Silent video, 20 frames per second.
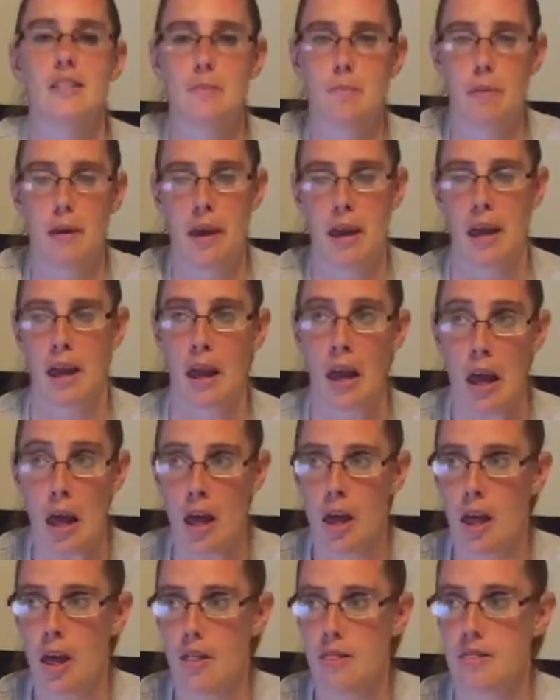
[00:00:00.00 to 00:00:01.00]
as being
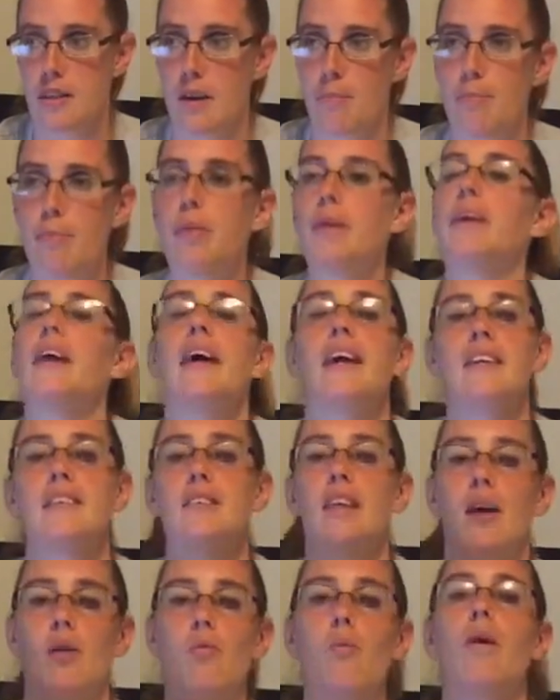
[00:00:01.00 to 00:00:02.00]
that place,
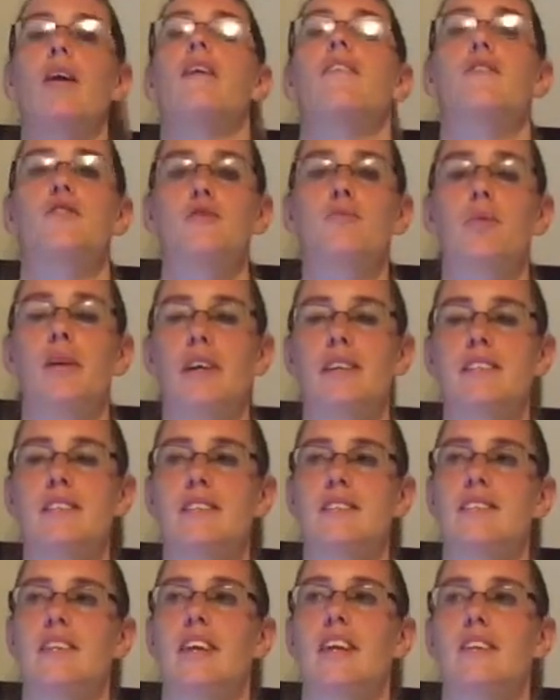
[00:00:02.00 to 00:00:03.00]
like one of those
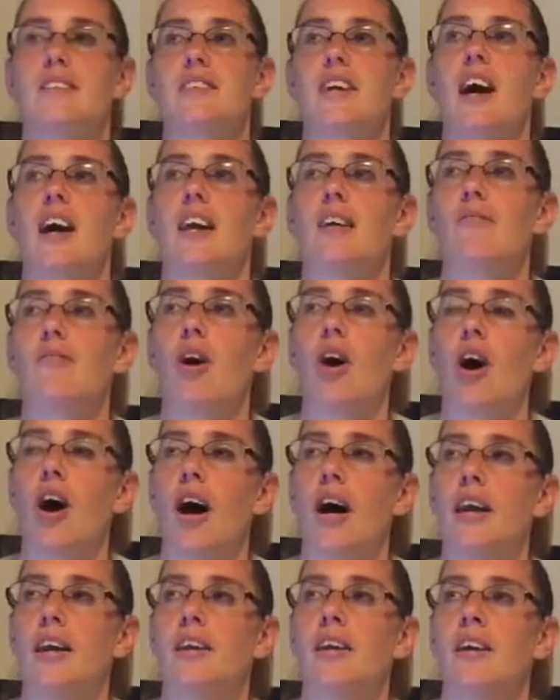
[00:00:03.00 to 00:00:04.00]
places that is kind of
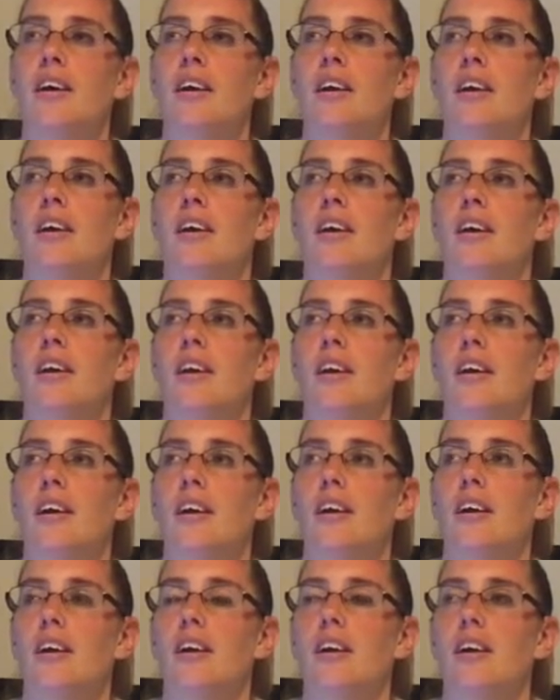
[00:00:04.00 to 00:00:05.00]
on
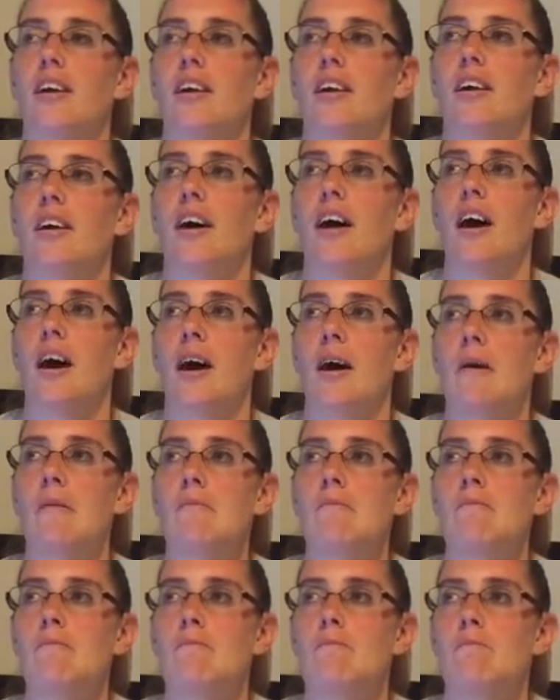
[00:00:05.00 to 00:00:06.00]
um,
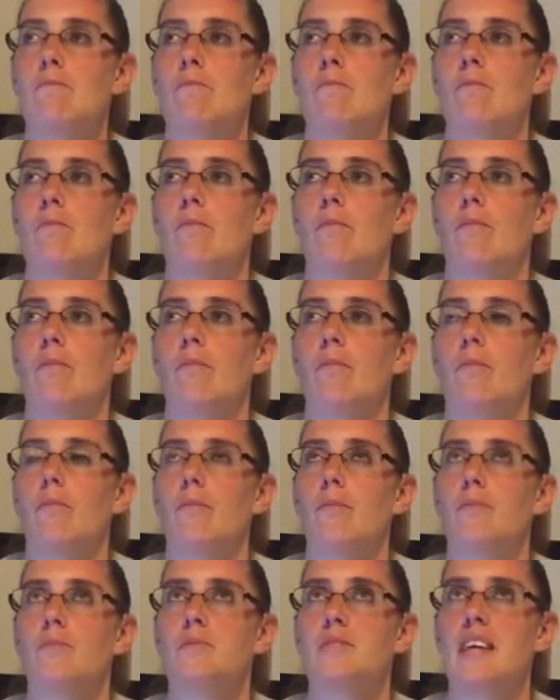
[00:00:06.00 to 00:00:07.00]

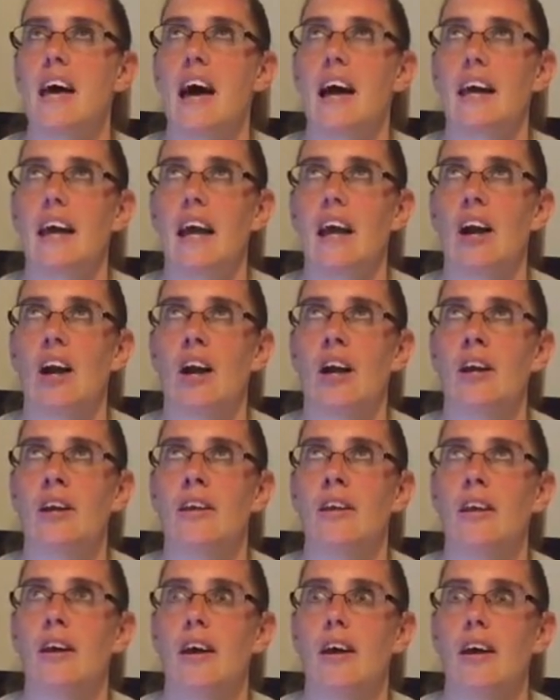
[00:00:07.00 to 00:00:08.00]
Zach Aaron
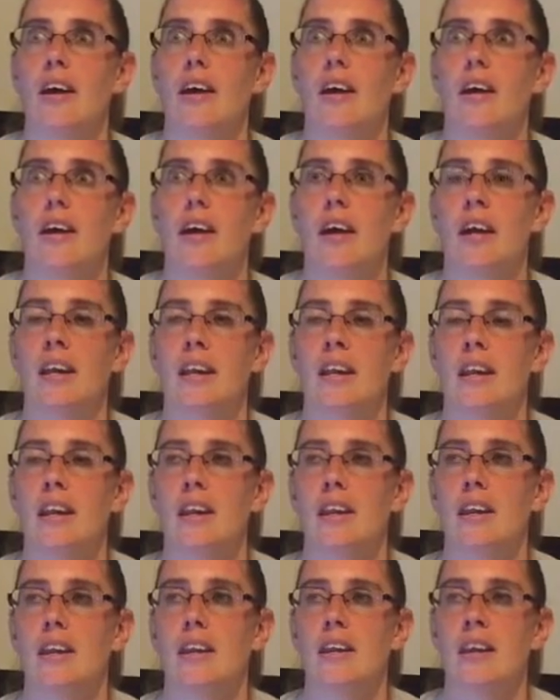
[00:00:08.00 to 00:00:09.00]
and
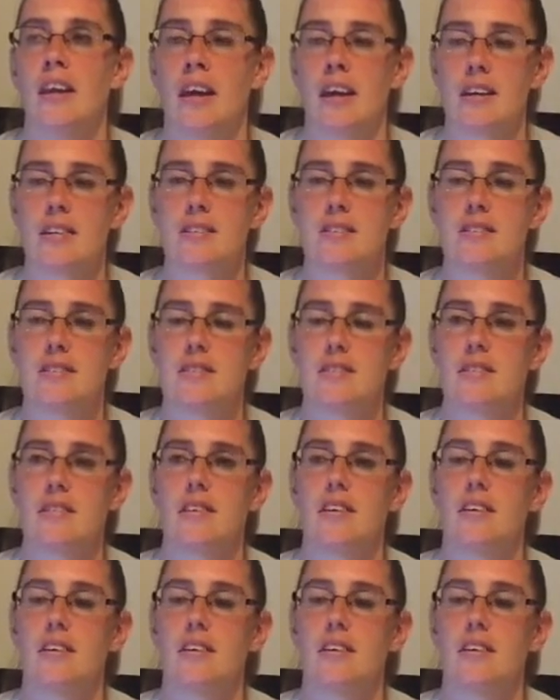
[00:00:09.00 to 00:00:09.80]
Nick's